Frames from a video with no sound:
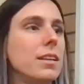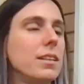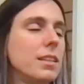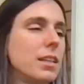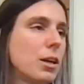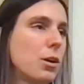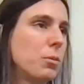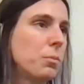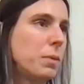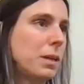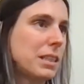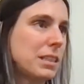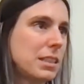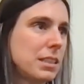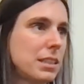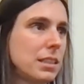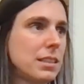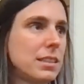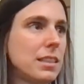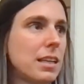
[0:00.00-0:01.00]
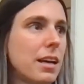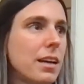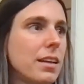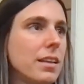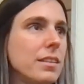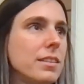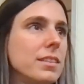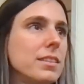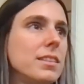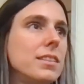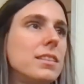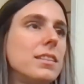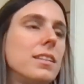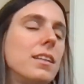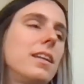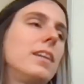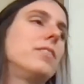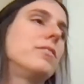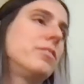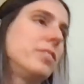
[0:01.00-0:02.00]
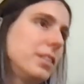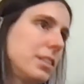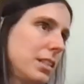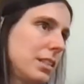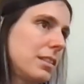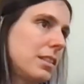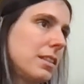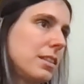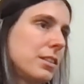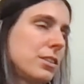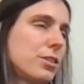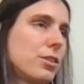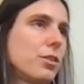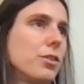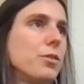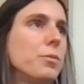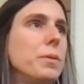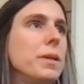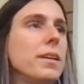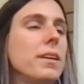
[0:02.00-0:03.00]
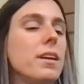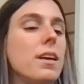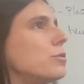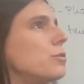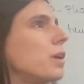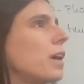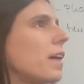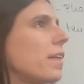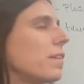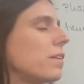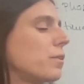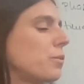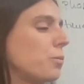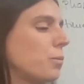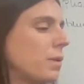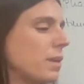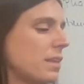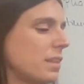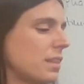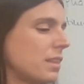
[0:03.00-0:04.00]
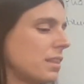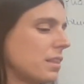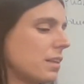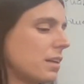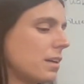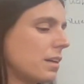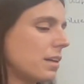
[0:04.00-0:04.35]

the complexity science in physics and astronomy, together with